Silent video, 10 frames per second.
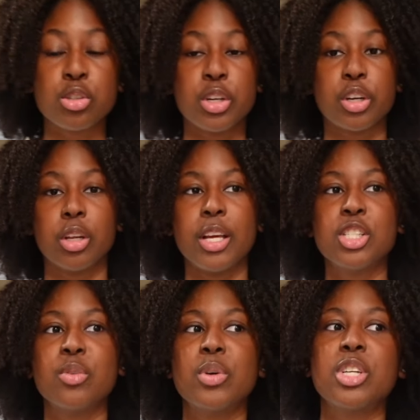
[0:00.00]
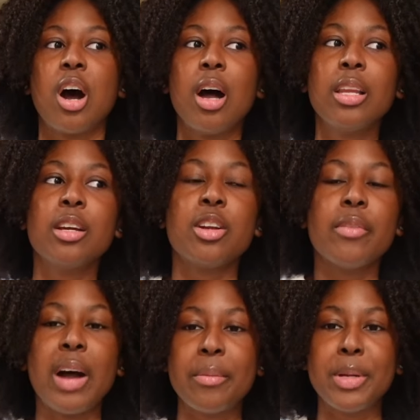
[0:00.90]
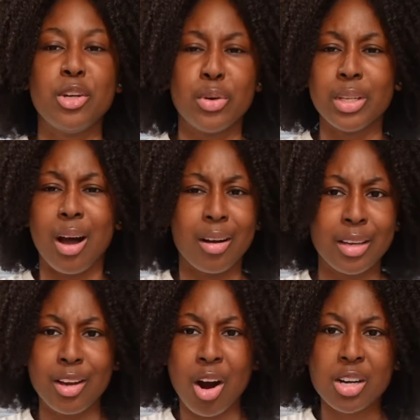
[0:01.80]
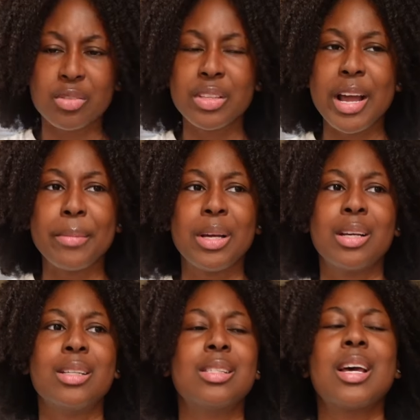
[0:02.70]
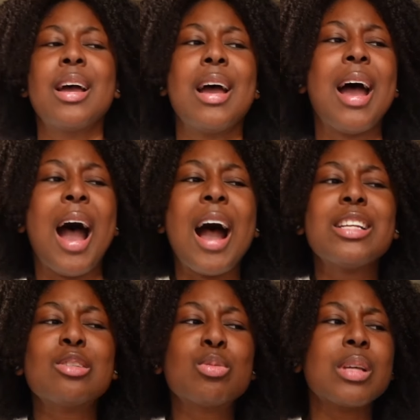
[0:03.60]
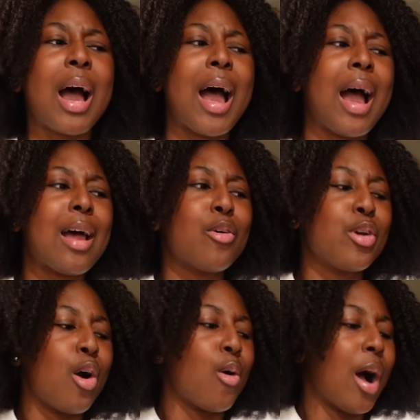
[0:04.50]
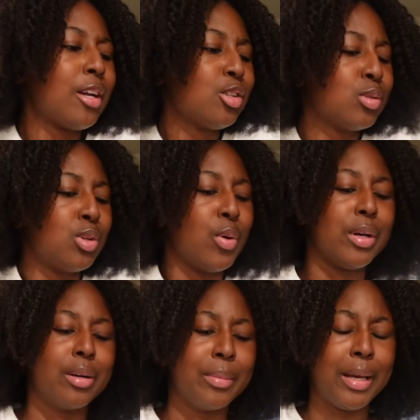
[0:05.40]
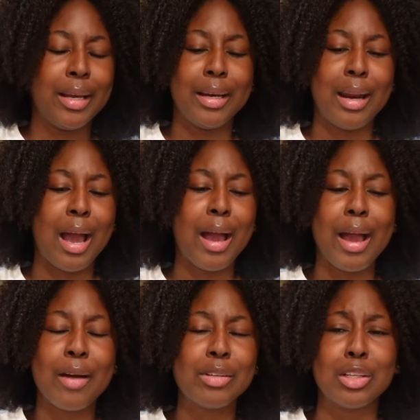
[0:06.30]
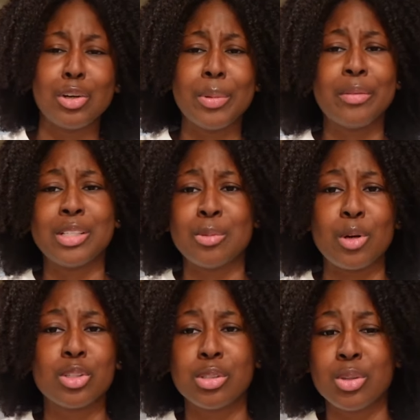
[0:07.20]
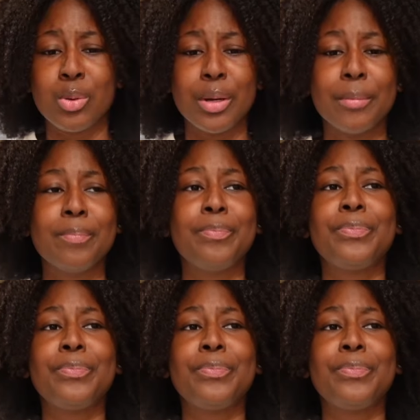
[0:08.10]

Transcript: circulation, which oddly enough, I've been doing the Anki cards for that because I just was, I, I don't know. I just was doing them and I, I have a little bit of exposure to it.